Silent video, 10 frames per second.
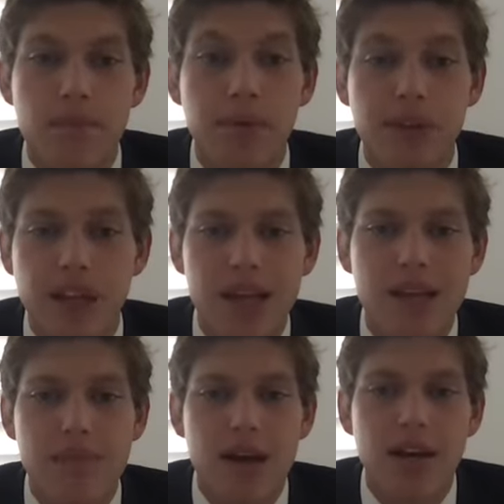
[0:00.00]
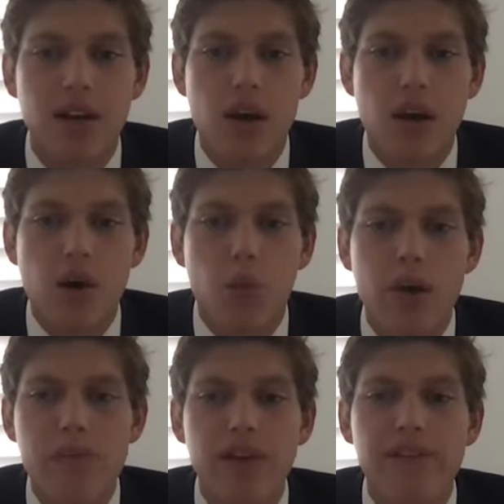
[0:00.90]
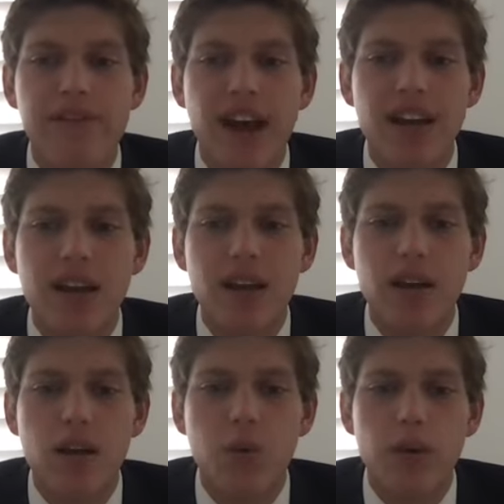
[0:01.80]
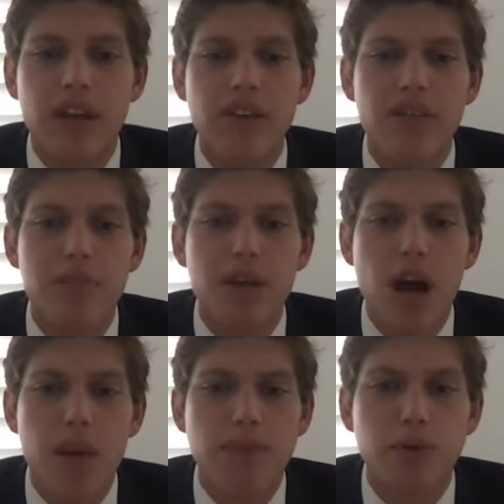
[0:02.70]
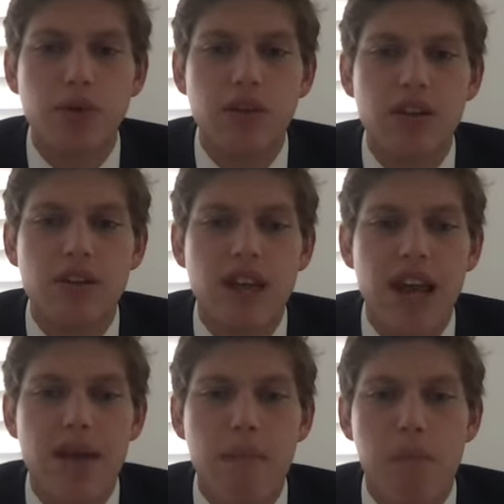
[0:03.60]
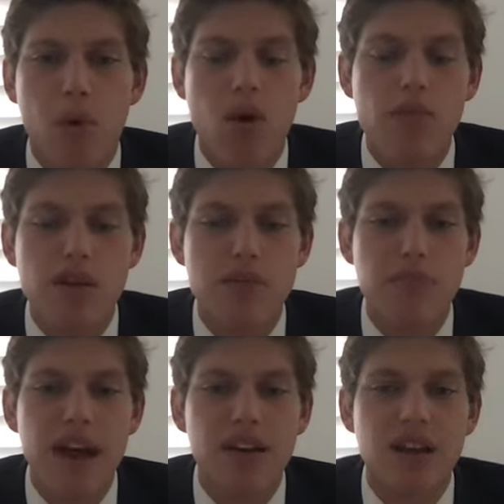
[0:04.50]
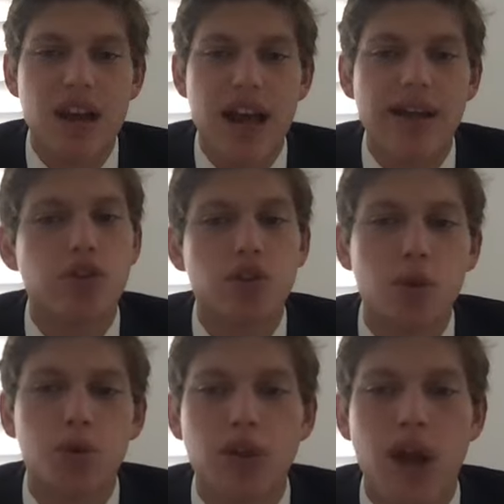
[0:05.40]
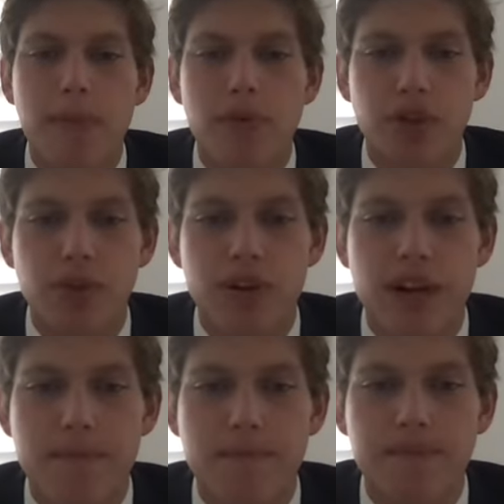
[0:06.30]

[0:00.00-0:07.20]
But like men, women fighting would give them the opportunity to gain more respect and social opportunity.